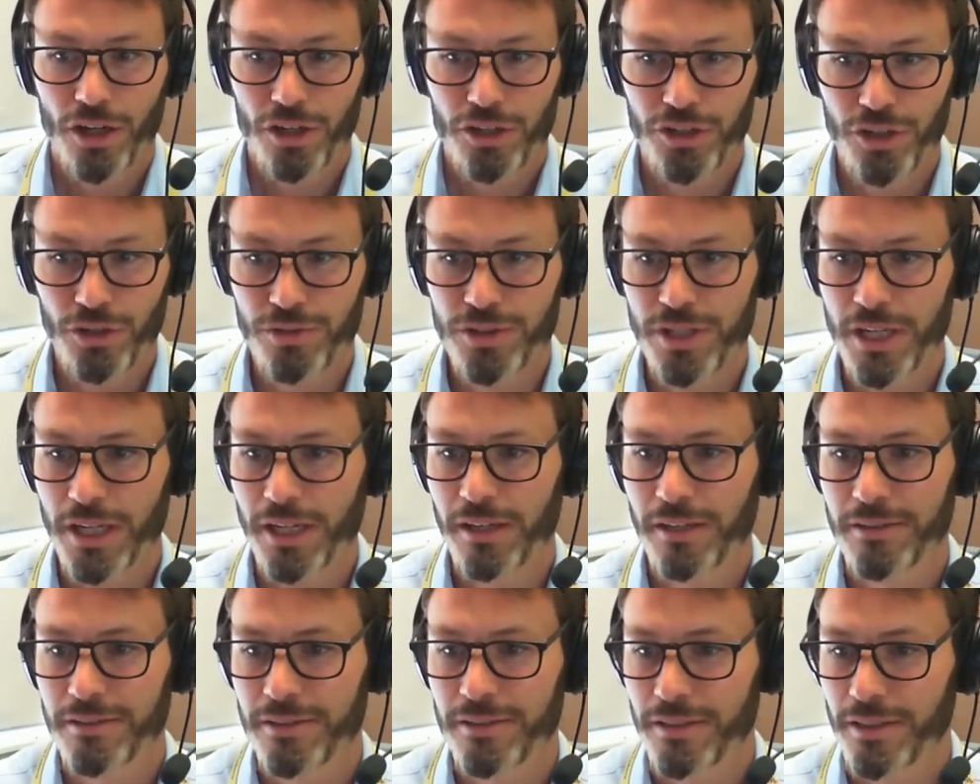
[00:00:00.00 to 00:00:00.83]
New
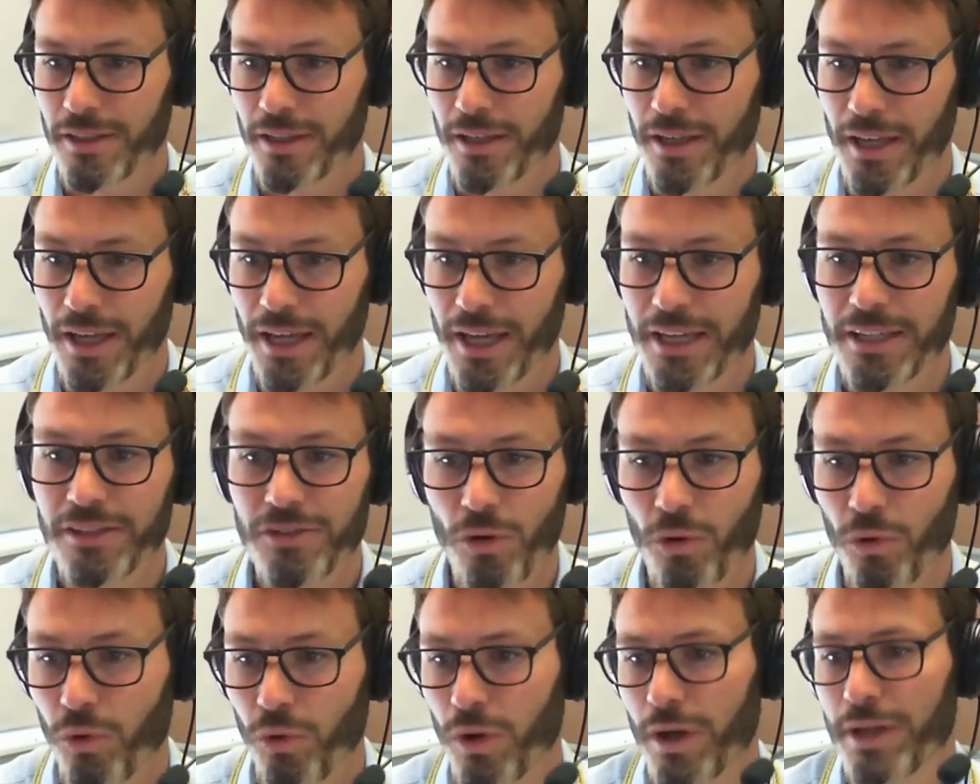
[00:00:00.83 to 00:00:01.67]
Zealand
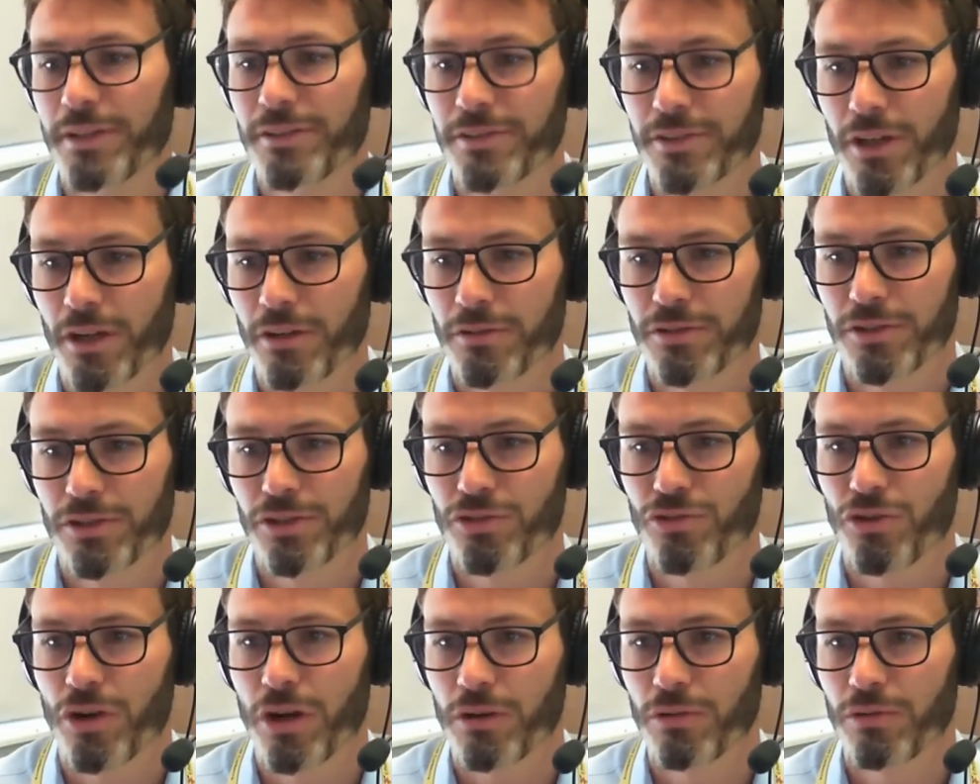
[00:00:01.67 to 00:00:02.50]
is always going to
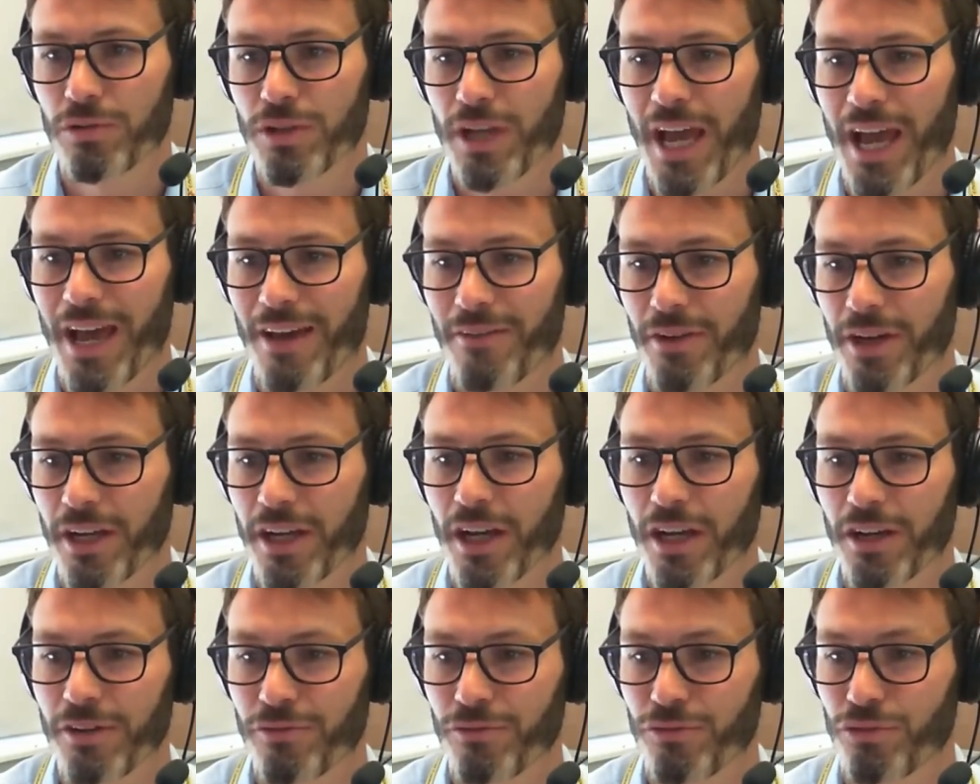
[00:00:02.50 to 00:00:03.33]
struggle to have a
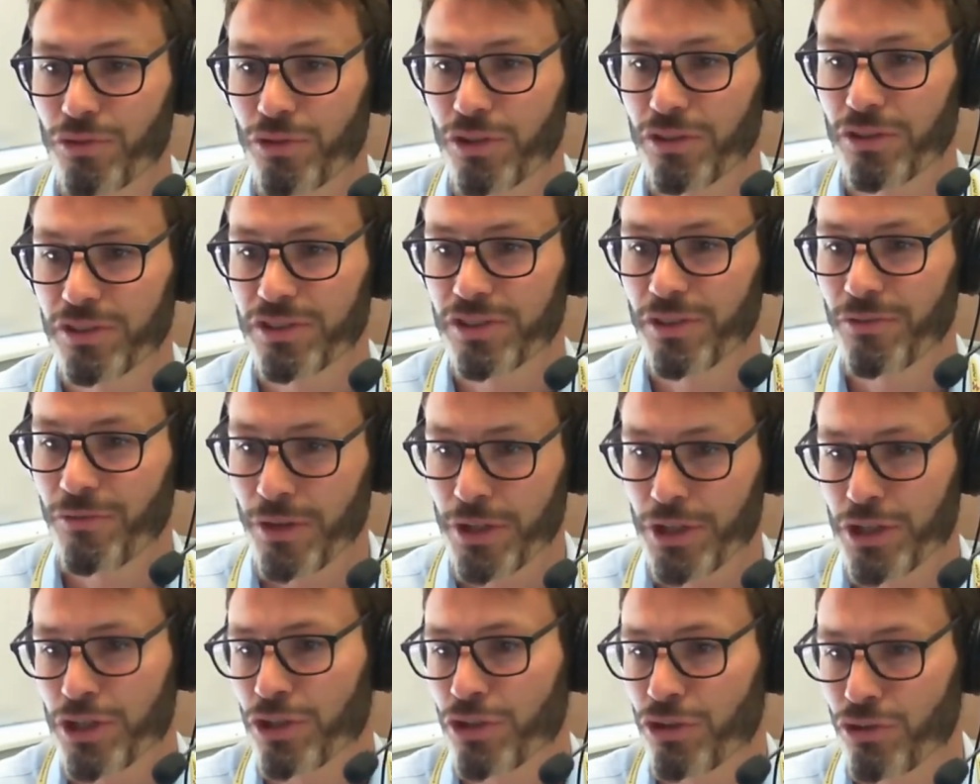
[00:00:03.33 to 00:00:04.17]
kind of
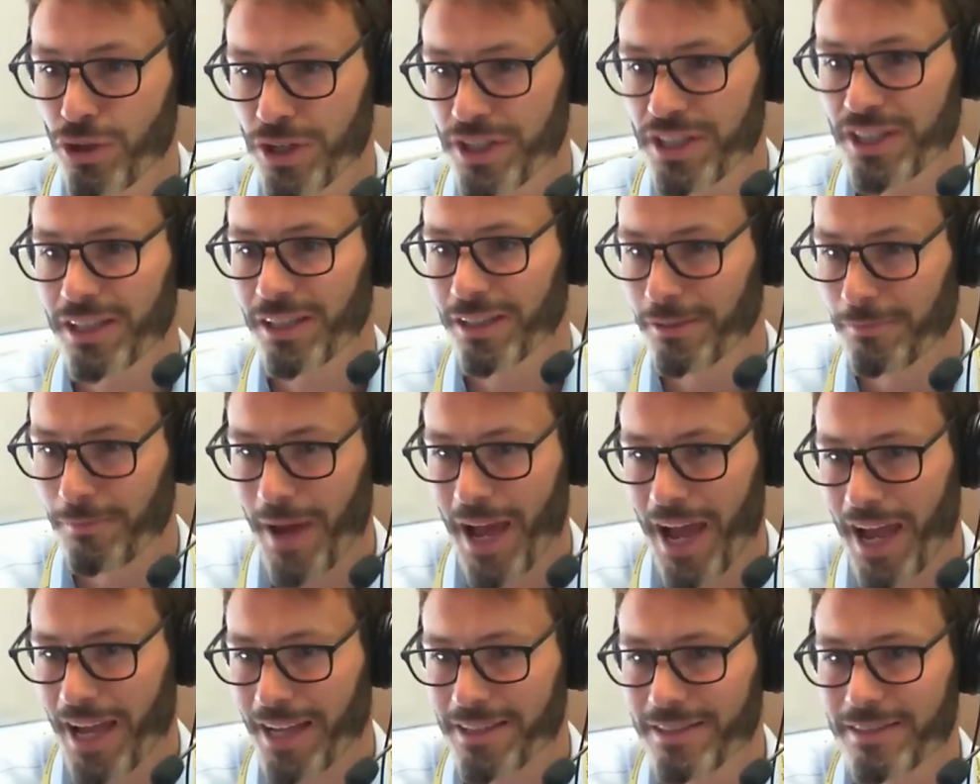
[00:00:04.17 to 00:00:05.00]
sufficient critical
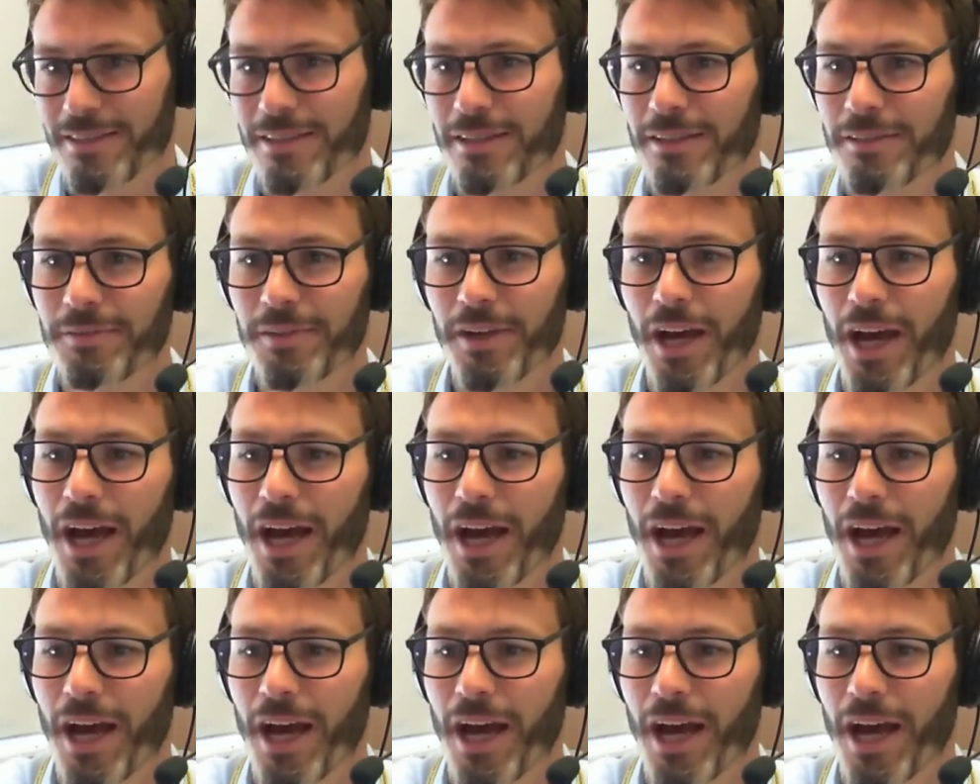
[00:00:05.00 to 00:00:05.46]
mass